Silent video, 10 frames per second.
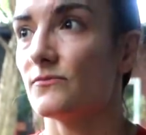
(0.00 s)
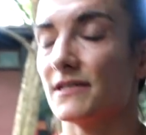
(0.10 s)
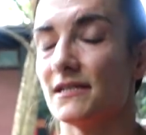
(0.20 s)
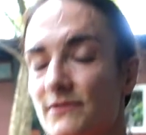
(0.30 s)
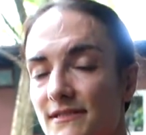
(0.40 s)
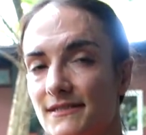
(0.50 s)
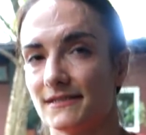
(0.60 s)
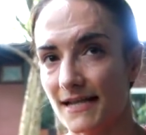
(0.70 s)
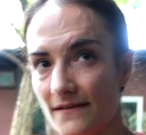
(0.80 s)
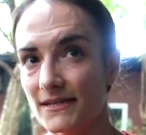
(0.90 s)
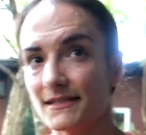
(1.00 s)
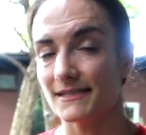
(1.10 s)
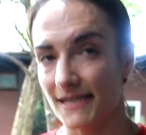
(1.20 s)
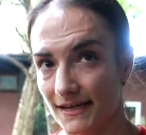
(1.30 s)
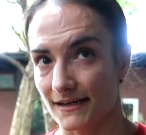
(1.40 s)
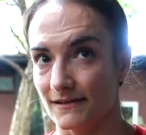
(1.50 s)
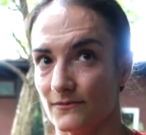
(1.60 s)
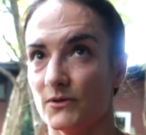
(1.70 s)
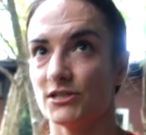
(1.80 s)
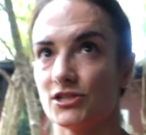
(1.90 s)
when he was 17,
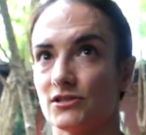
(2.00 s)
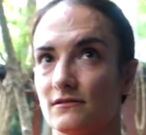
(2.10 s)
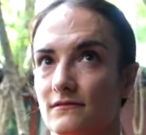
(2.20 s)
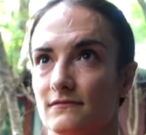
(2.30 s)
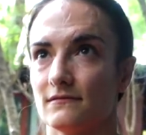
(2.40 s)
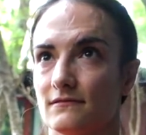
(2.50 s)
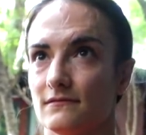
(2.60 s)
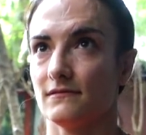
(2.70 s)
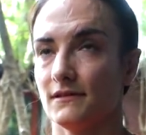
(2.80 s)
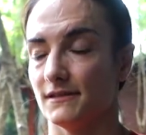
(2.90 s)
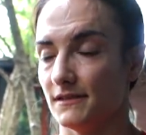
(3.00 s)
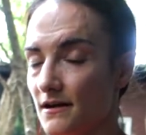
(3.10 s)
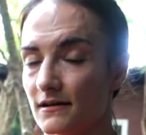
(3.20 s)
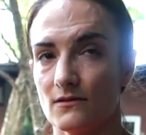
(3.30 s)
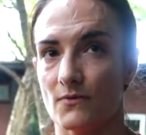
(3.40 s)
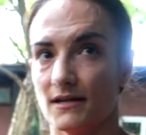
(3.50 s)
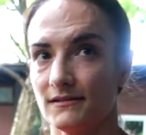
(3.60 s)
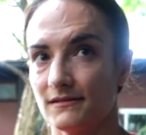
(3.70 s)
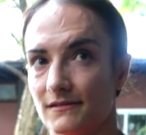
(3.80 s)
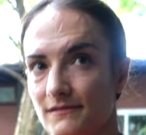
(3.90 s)
which is young in the
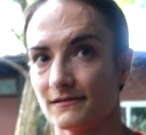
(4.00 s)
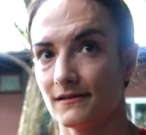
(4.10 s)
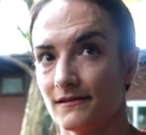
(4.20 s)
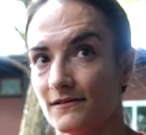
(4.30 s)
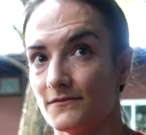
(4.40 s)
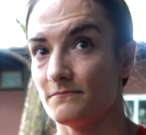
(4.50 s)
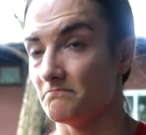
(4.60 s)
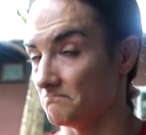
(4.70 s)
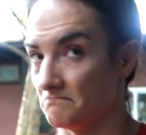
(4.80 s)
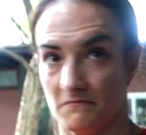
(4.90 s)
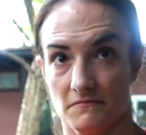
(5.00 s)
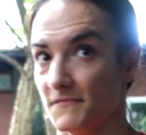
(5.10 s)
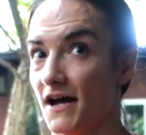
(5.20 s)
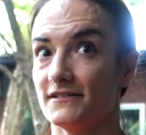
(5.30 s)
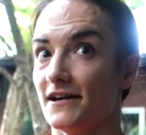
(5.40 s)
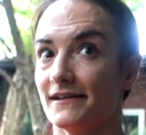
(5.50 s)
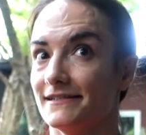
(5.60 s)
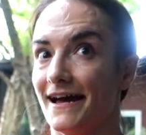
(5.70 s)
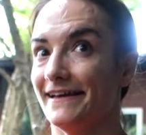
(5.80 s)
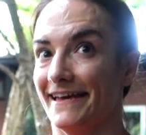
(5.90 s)
West, not young in
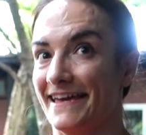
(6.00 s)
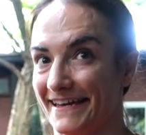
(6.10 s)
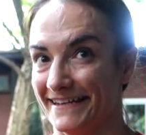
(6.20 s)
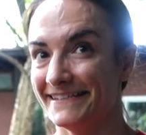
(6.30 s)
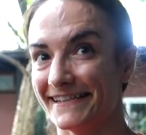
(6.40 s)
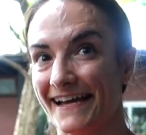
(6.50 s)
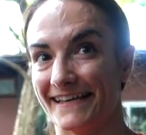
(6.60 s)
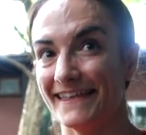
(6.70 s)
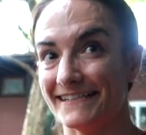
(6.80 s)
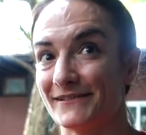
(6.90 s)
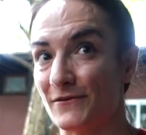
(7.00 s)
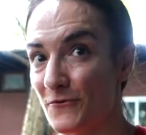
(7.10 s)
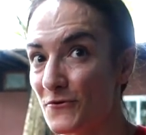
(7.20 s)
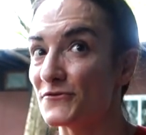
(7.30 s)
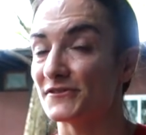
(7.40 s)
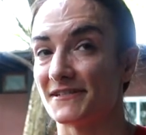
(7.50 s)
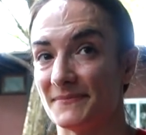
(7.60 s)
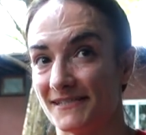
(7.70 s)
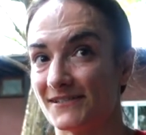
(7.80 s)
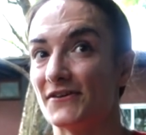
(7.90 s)
Thailand. like, that's old to
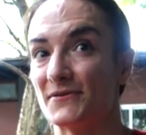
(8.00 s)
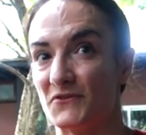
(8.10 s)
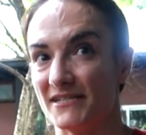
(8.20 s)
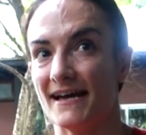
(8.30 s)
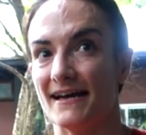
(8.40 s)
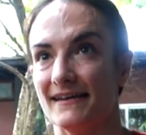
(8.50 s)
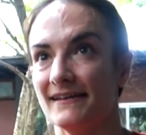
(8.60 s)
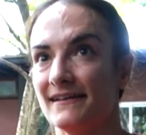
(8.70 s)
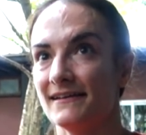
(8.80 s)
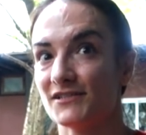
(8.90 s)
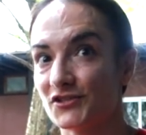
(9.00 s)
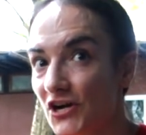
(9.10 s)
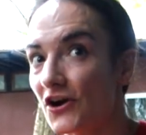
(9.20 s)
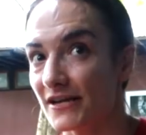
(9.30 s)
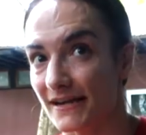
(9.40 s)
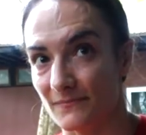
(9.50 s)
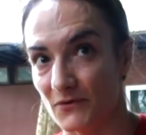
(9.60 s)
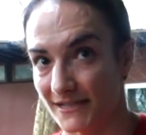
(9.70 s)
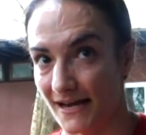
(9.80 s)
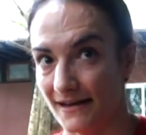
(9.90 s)
be starting Muay Thai. Starting
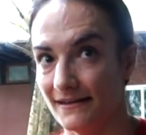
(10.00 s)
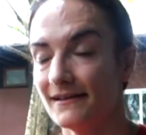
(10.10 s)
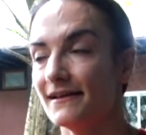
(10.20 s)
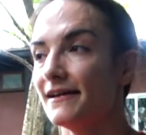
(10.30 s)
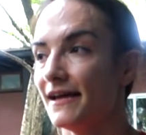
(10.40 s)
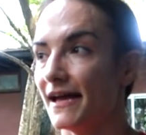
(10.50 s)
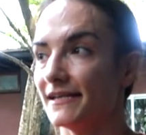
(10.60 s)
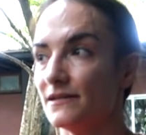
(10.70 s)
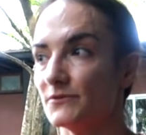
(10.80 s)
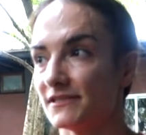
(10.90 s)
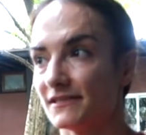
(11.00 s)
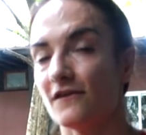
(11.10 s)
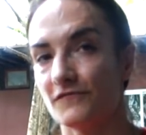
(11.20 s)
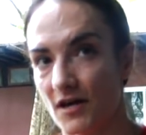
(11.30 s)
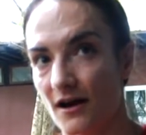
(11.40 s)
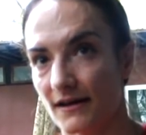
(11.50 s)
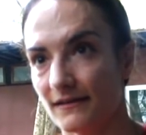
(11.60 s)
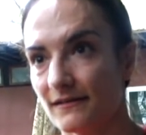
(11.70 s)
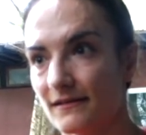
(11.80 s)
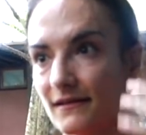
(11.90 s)
Muay Thai. Yeah. And he was self taught.
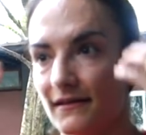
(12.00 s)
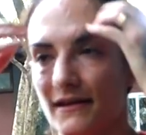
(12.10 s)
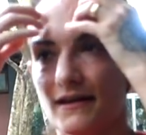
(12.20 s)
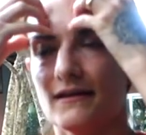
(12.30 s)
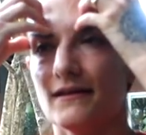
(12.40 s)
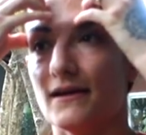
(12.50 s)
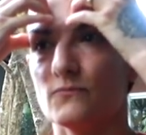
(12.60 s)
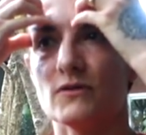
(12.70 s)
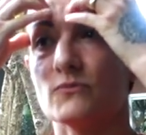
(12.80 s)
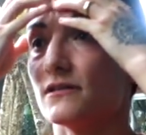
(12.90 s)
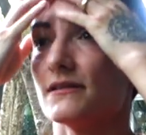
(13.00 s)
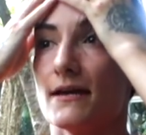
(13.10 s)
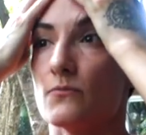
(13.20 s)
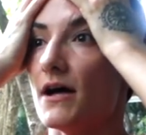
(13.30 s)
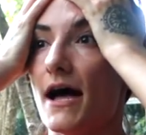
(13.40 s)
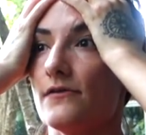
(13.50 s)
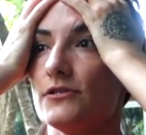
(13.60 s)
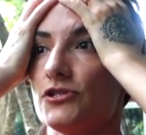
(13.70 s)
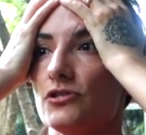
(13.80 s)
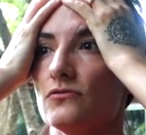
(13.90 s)
And when we were like, well, how
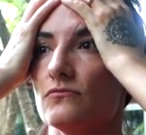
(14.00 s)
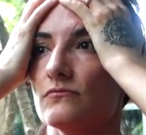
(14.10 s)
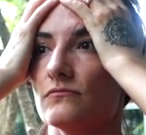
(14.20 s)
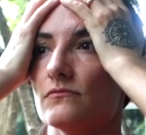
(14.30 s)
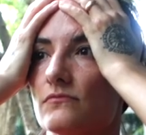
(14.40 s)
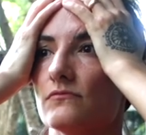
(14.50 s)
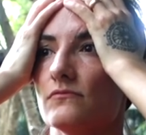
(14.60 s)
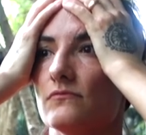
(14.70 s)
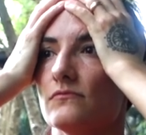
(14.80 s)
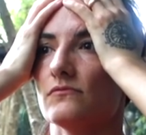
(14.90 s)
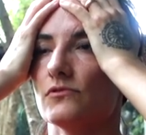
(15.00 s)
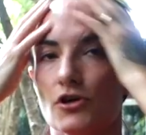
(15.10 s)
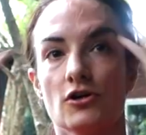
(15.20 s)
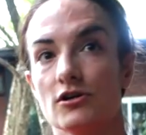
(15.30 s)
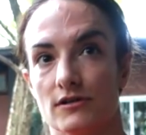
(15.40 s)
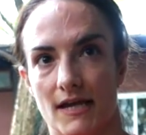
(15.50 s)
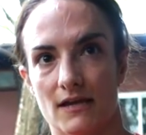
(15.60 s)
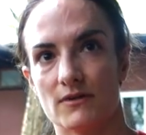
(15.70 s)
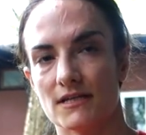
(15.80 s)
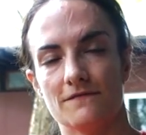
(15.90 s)
did you learn?
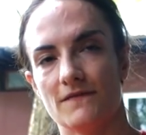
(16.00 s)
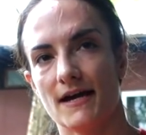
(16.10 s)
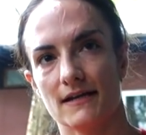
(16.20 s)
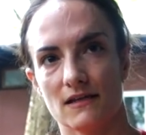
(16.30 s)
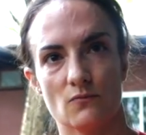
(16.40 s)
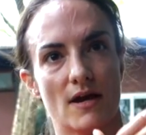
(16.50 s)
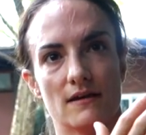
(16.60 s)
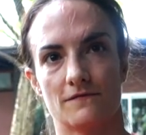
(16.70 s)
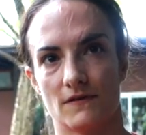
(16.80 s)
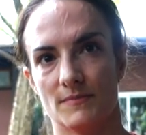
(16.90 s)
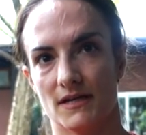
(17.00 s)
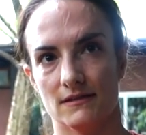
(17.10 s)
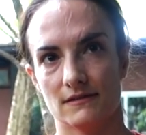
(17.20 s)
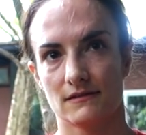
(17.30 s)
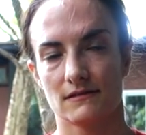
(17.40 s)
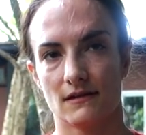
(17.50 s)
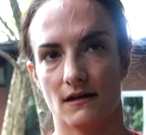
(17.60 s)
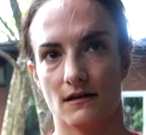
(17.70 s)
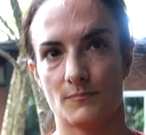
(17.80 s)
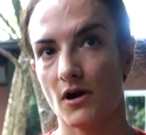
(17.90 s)
Like, when he finally went from his
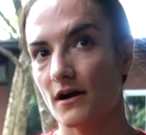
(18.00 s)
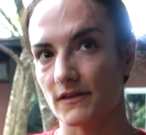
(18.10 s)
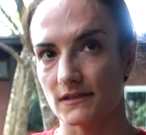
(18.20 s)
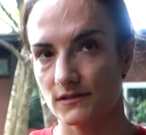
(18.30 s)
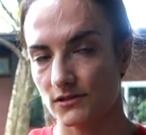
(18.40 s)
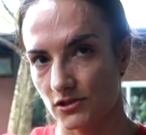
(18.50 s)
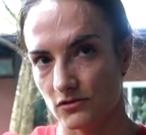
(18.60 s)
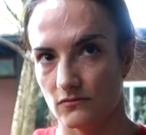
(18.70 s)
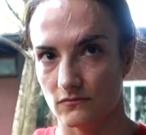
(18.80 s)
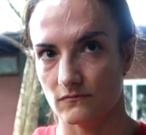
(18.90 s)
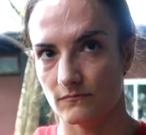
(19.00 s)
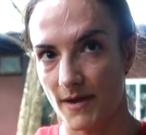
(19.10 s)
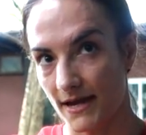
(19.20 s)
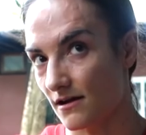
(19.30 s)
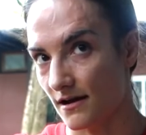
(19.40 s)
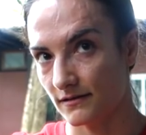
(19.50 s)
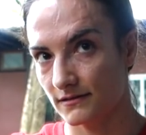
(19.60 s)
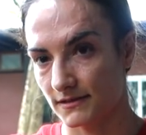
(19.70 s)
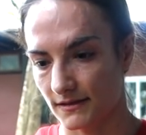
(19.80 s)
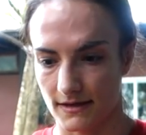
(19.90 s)
uh, province to Bangkok
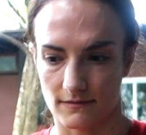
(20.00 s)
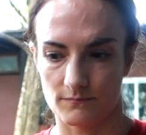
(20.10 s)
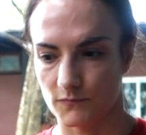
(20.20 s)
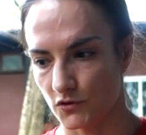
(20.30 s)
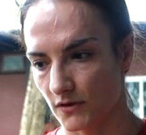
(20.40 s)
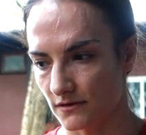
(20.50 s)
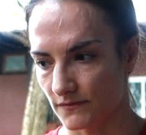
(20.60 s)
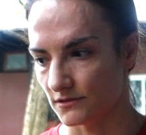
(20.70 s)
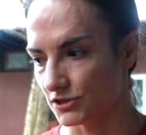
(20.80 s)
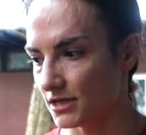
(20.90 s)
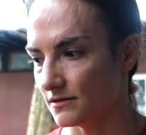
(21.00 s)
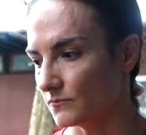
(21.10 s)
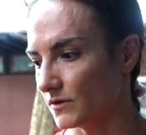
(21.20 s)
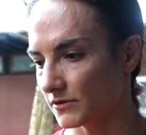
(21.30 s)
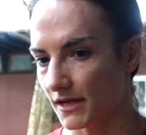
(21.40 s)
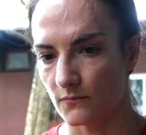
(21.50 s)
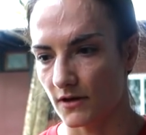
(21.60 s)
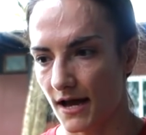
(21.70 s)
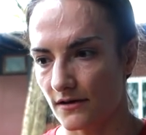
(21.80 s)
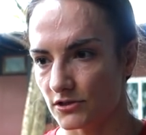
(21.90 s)
to like join a real gym, we were like,
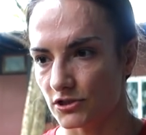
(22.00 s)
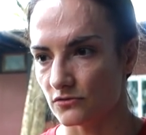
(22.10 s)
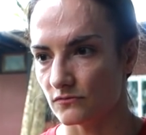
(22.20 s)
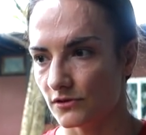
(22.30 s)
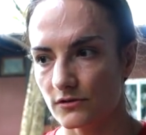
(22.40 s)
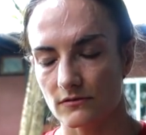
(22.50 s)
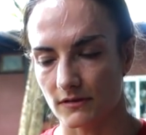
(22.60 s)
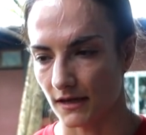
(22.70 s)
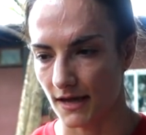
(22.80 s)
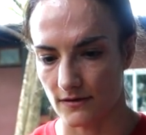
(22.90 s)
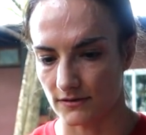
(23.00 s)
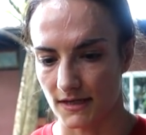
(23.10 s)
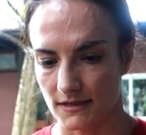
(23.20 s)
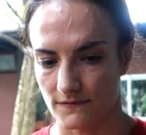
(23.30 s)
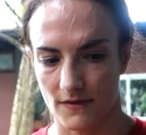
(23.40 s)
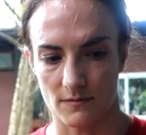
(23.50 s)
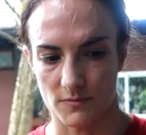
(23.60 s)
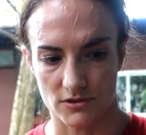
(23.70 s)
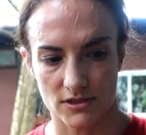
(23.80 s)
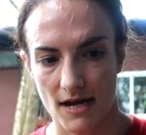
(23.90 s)
well, how did you learn? Like, how did they develop
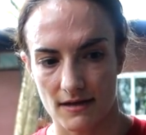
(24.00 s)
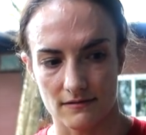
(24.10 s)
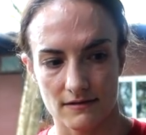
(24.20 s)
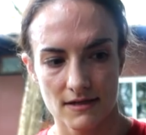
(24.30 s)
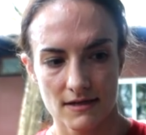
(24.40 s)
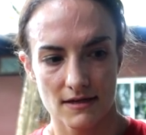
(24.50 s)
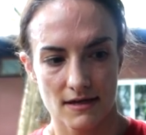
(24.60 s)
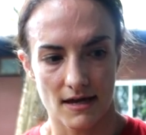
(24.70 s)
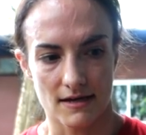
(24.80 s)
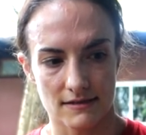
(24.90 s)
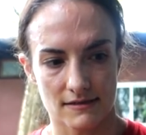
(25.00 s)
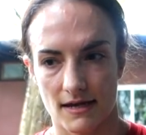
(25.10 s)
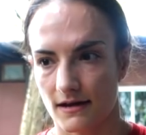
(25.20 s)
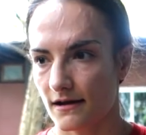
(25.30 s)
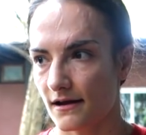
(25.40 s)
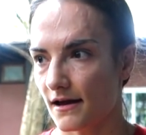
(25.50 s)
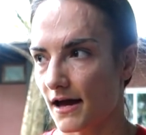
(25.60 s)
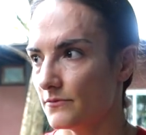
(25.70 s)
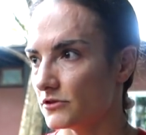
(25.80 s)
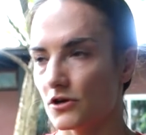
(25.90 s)
your style? And he's like,
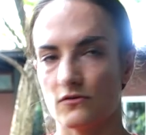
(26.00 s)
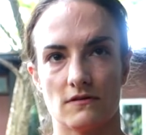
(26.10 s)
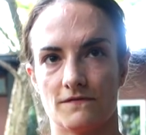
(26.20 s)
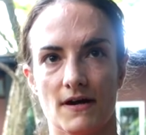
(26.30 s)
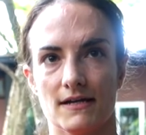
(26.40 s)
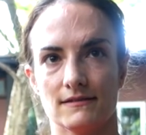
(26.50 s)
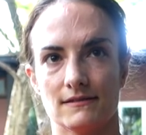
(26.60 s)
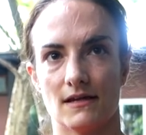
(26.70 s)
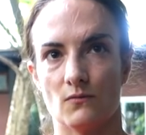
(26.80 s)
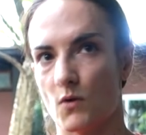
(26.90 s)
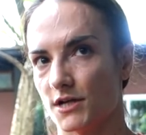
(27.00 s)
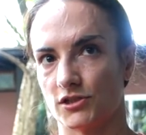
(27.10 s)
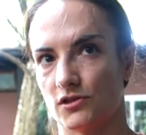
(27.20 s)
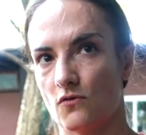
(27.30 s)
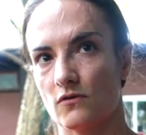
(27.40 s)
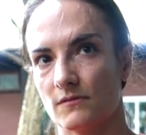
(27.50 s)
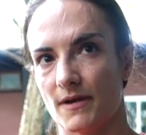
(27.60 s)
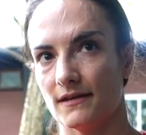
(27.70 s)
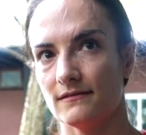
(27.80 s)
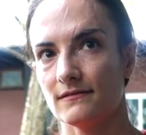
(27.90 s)
I would go to the fights and watch the
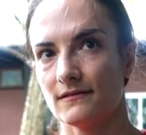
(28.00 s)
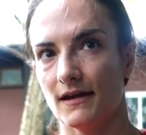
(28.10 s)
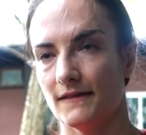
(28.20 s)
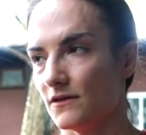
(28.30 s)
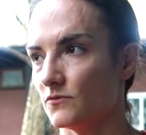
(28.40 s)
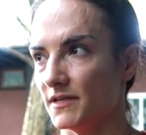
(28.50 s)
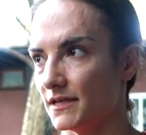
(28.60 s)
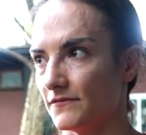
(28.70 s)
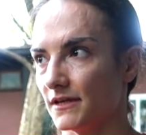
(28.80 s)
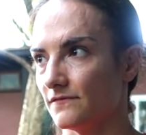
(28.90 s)
cornermen, and they would be giving